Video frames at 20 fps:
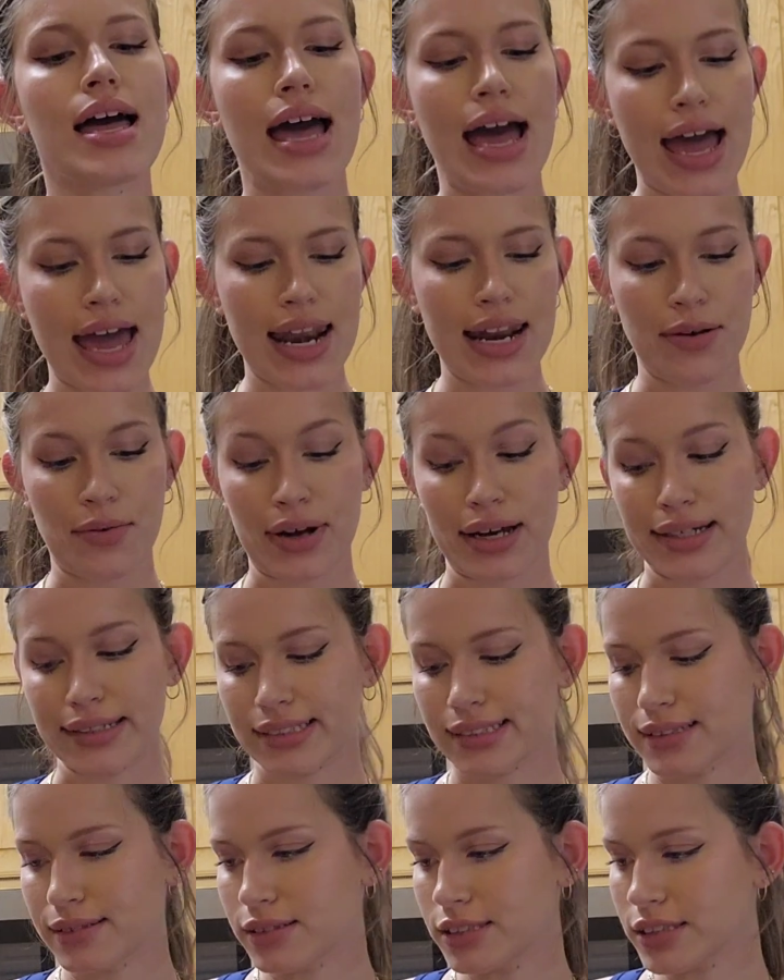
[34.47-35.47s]

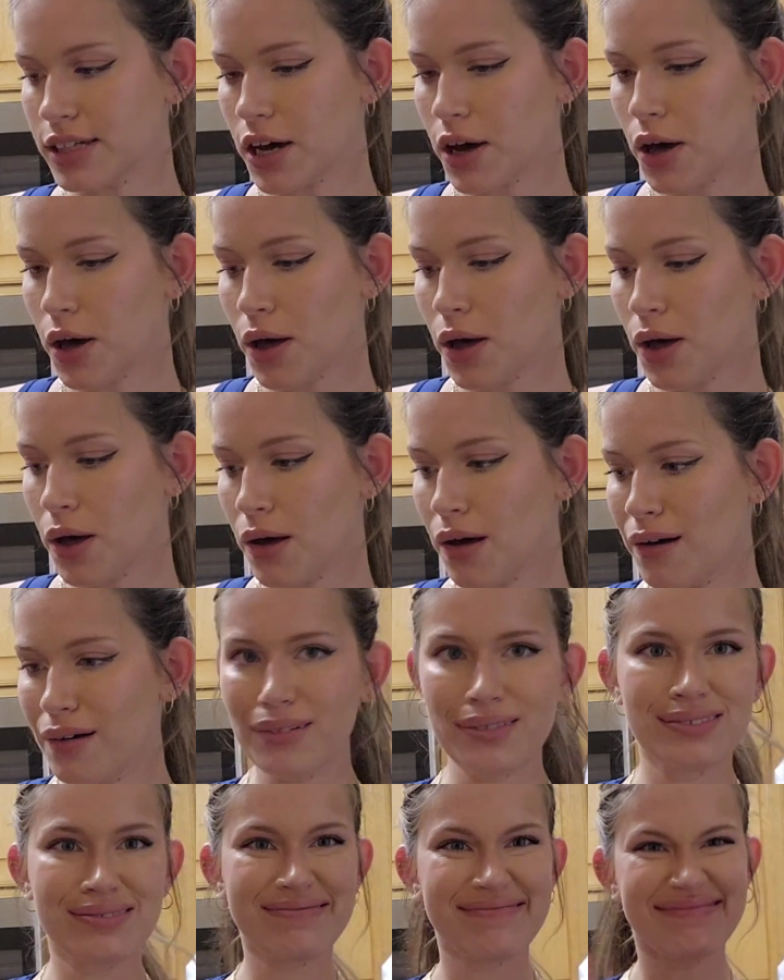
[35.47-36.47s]
Anyways,
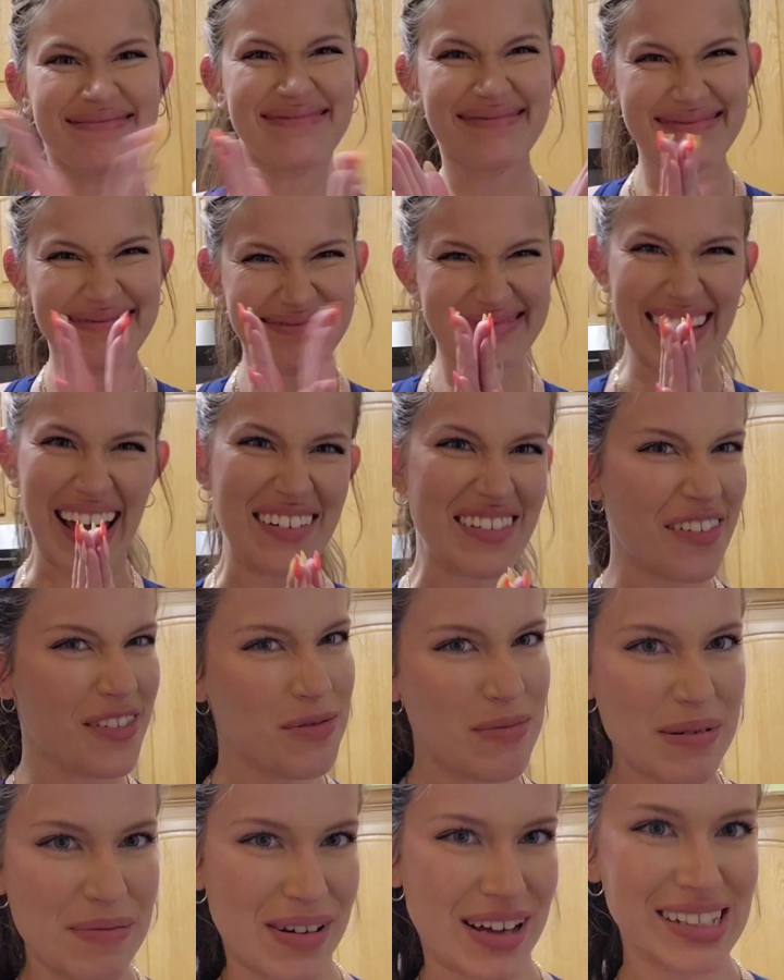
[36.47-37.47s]
so I
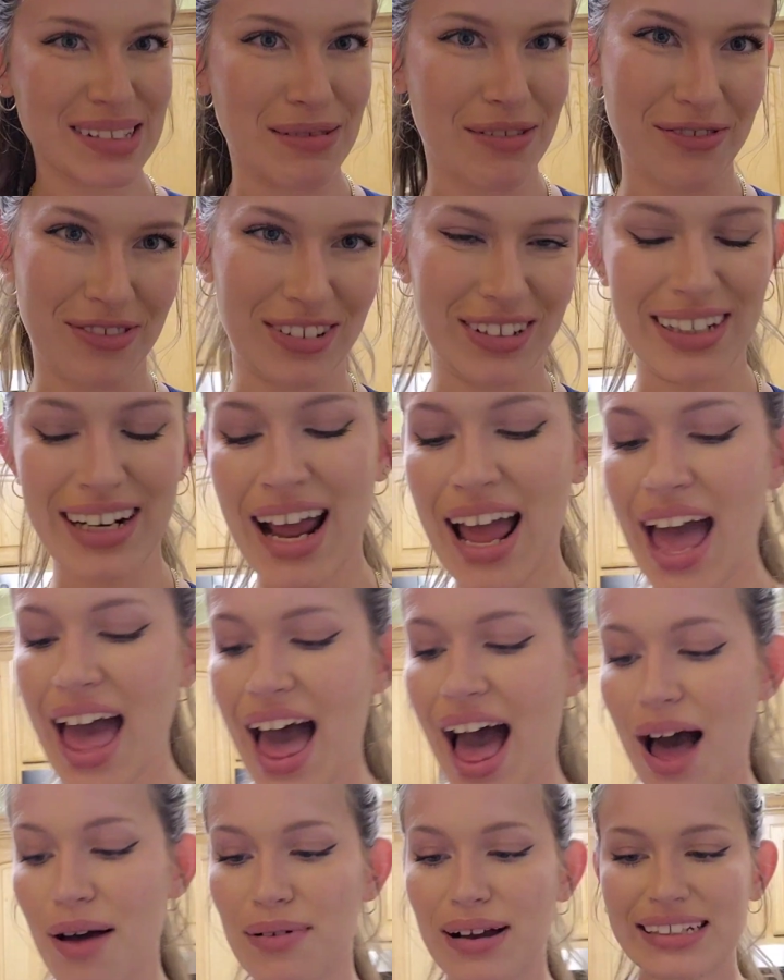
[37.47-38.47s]
never made pasta before.
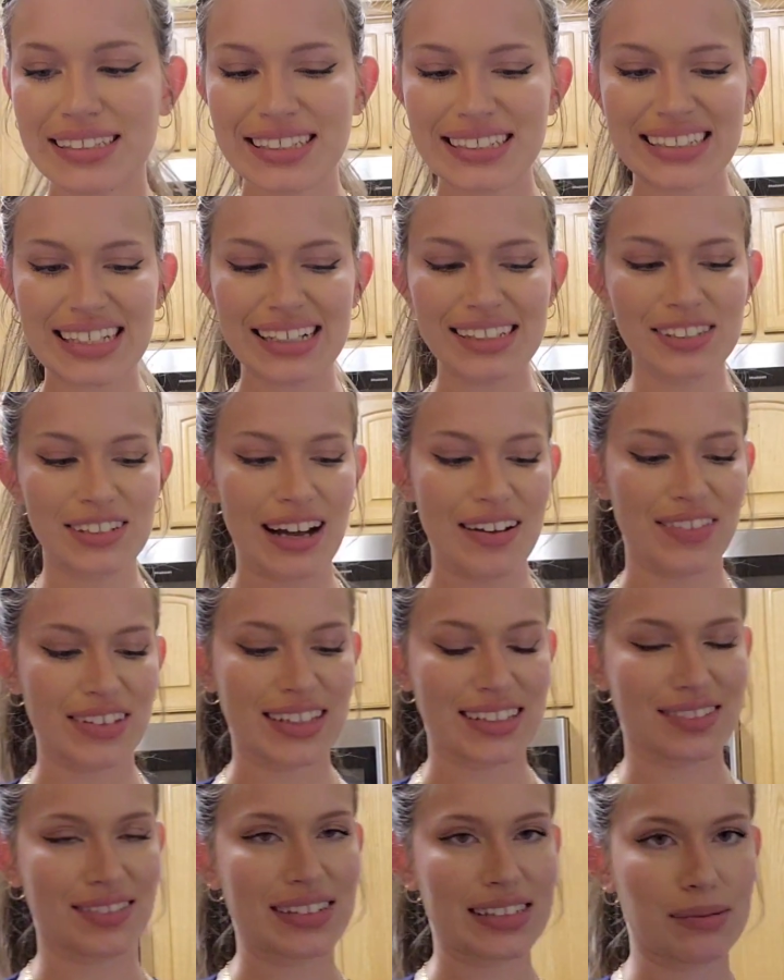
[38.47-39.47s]
I'm actually test driving
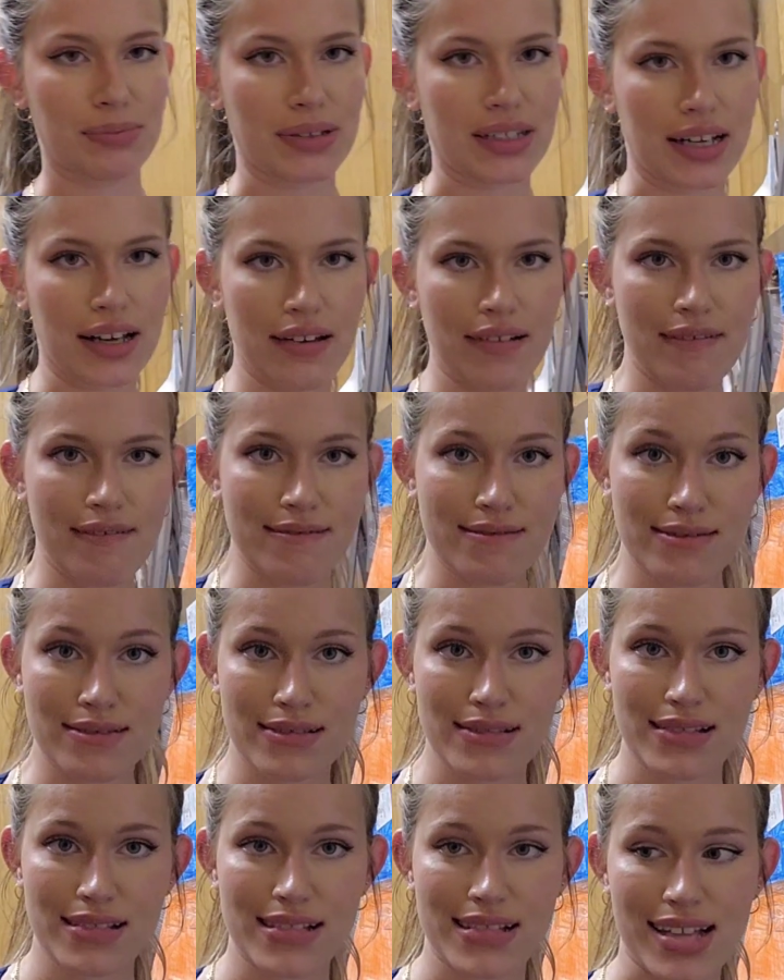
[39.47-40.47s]
this recipe.
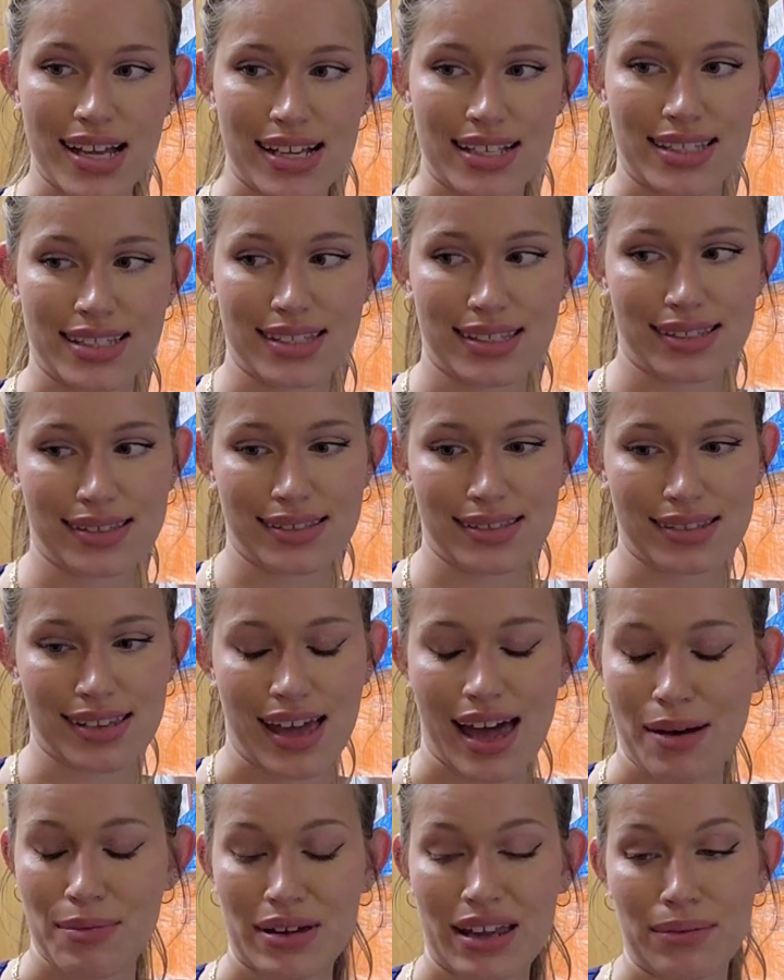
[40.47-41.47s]
I'm
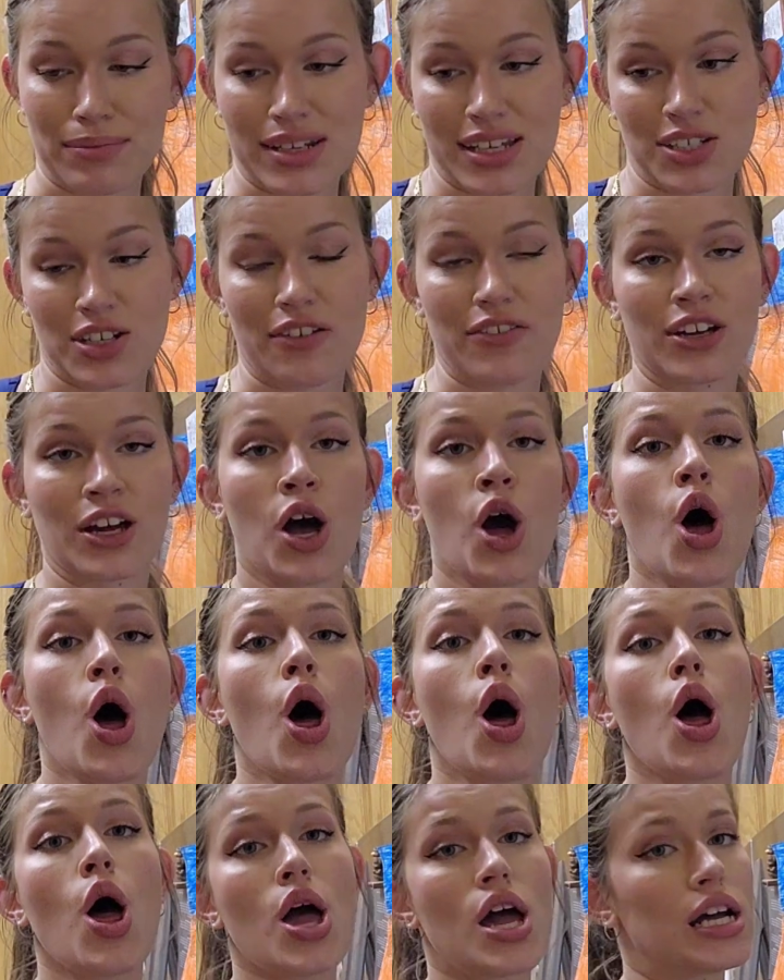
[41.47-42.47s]
test driving.
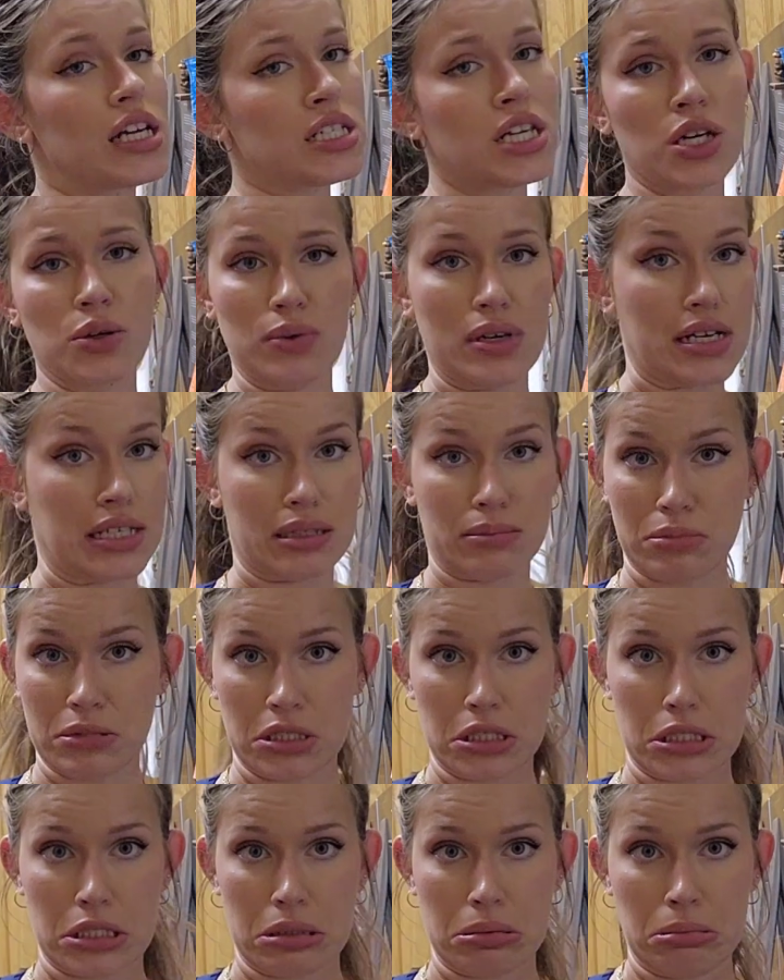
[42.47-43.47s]
It's not a
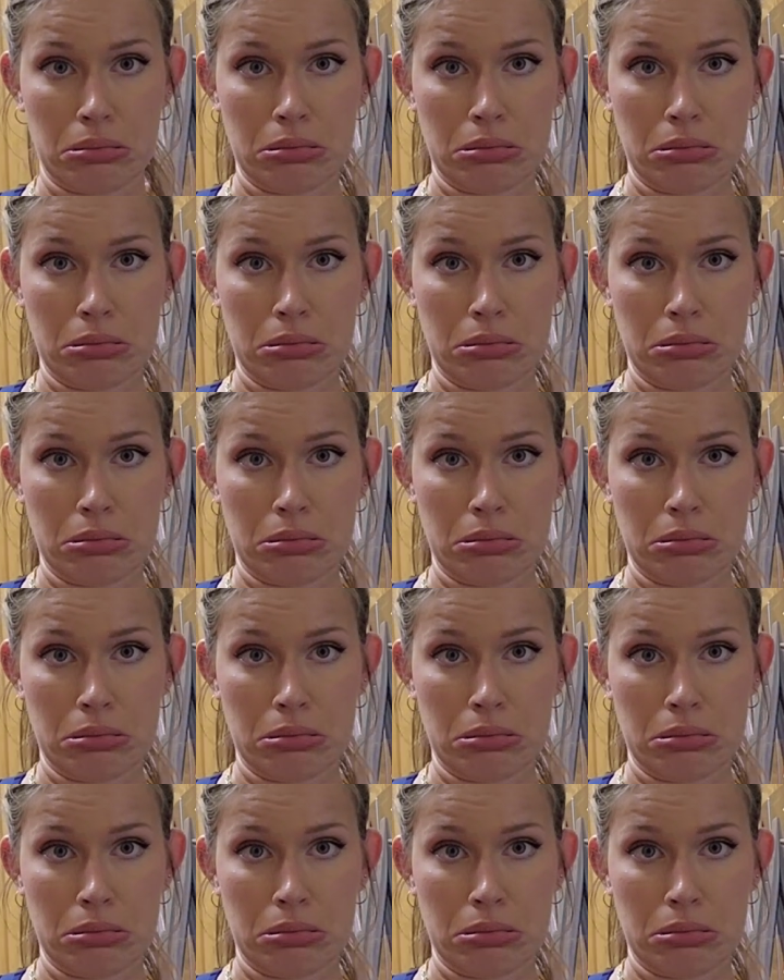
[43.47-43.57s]
recipe.